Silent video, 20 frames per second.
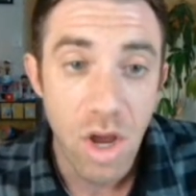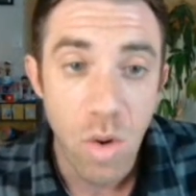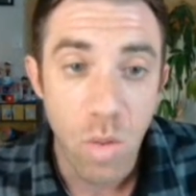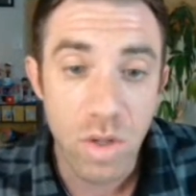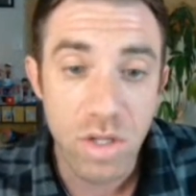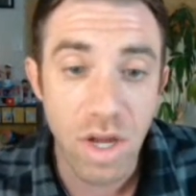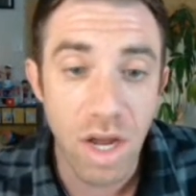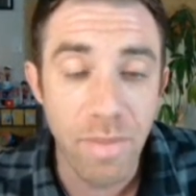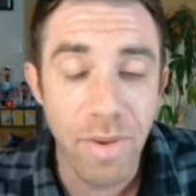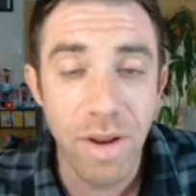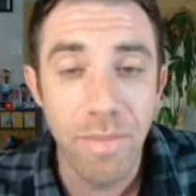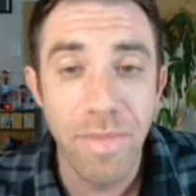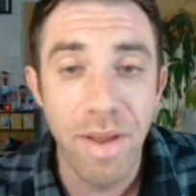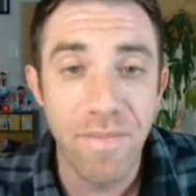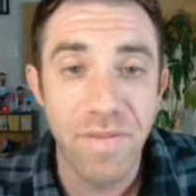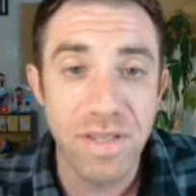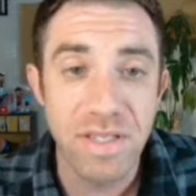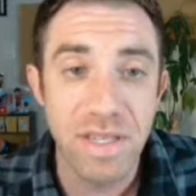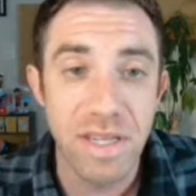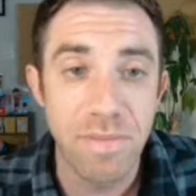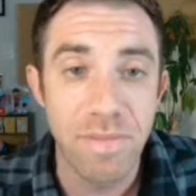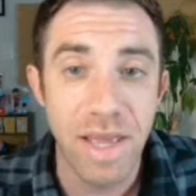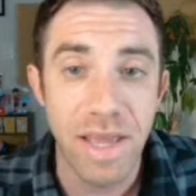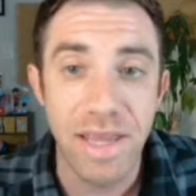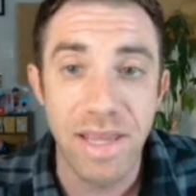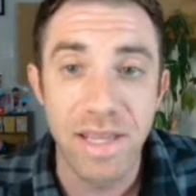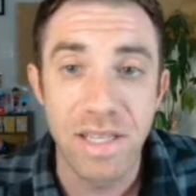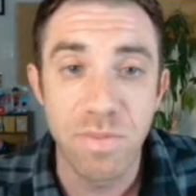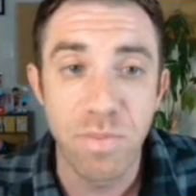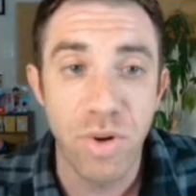We're talking about a Memphis team that
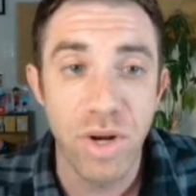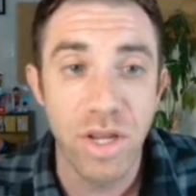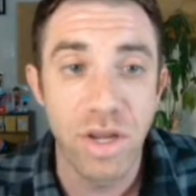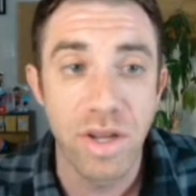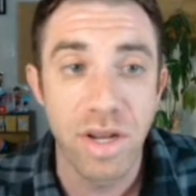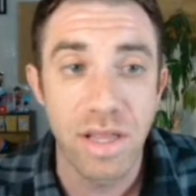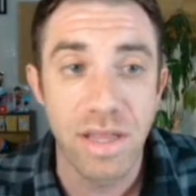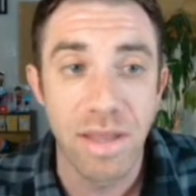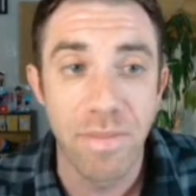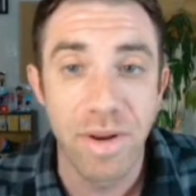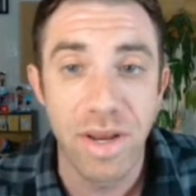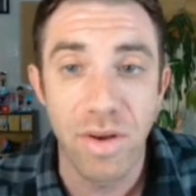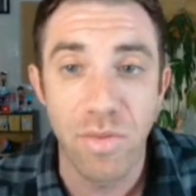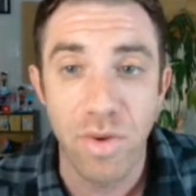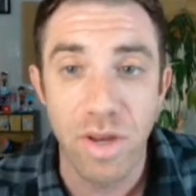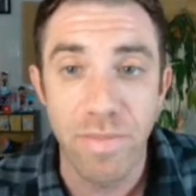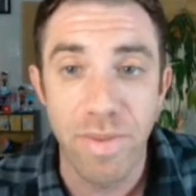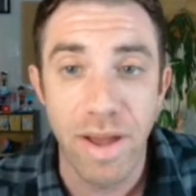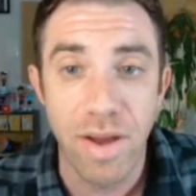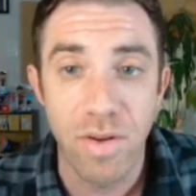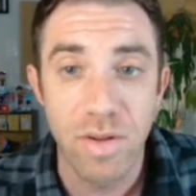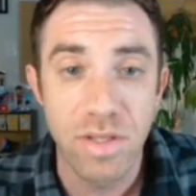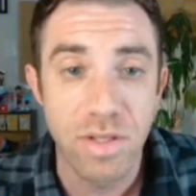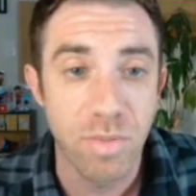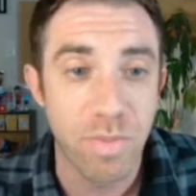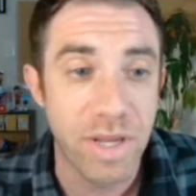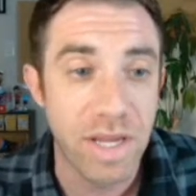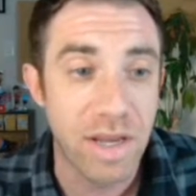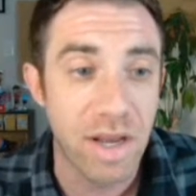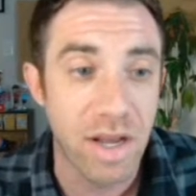is pretty good at limiting rebounds
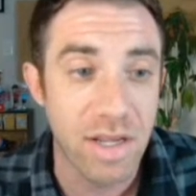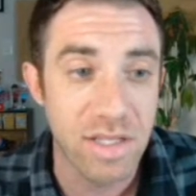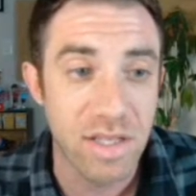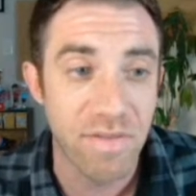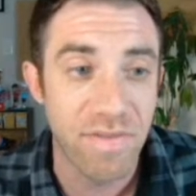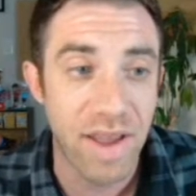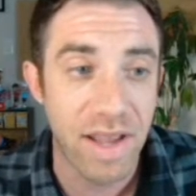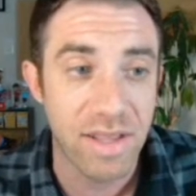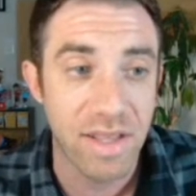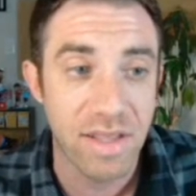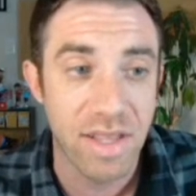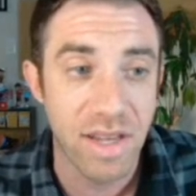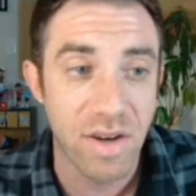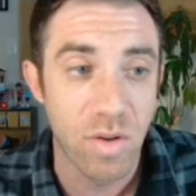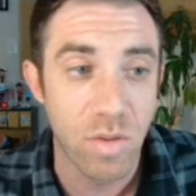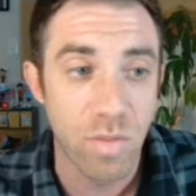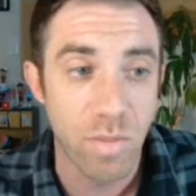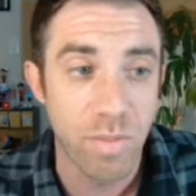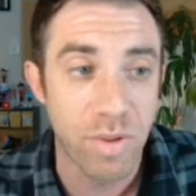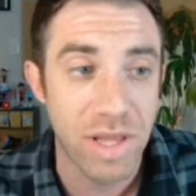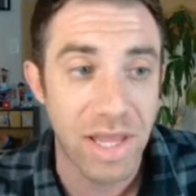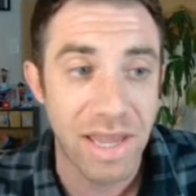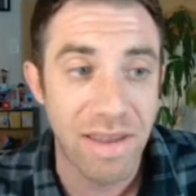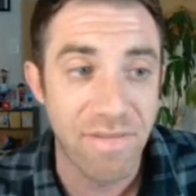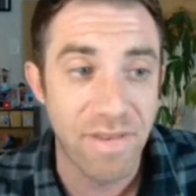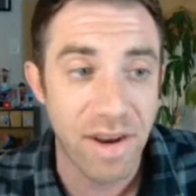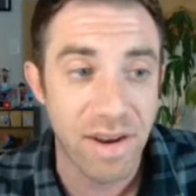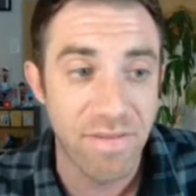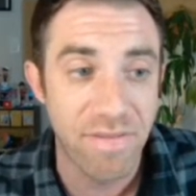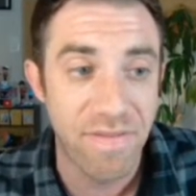because of the fact that they don't play
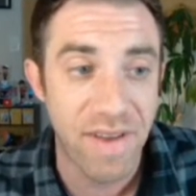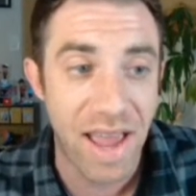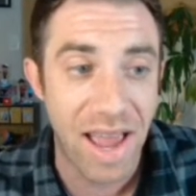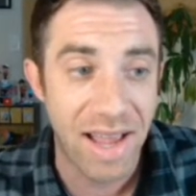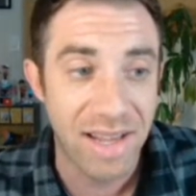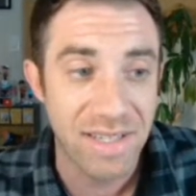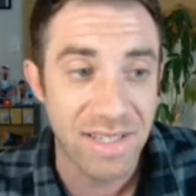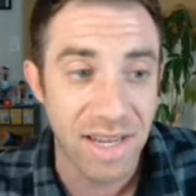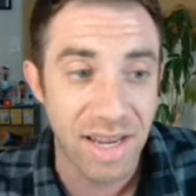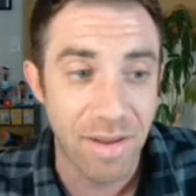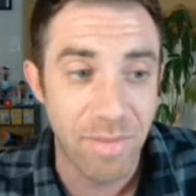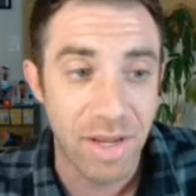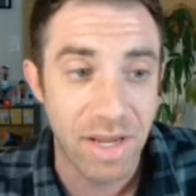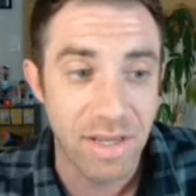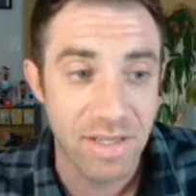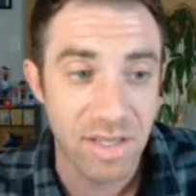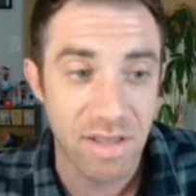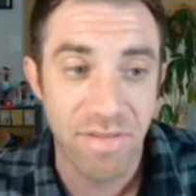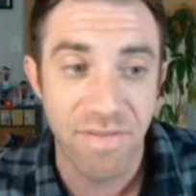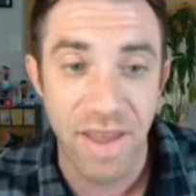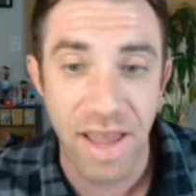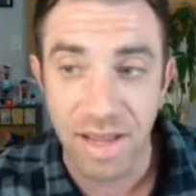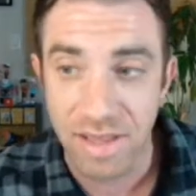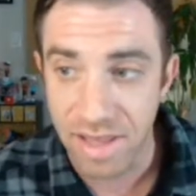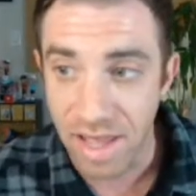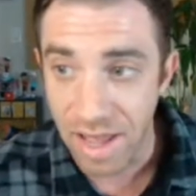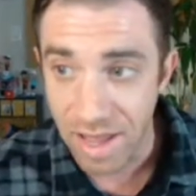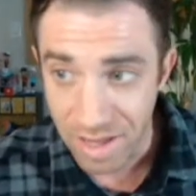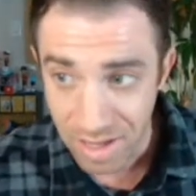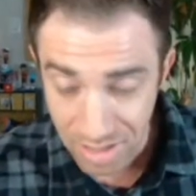very fast and because of the fact
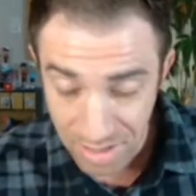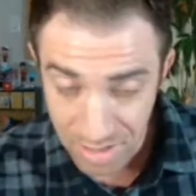that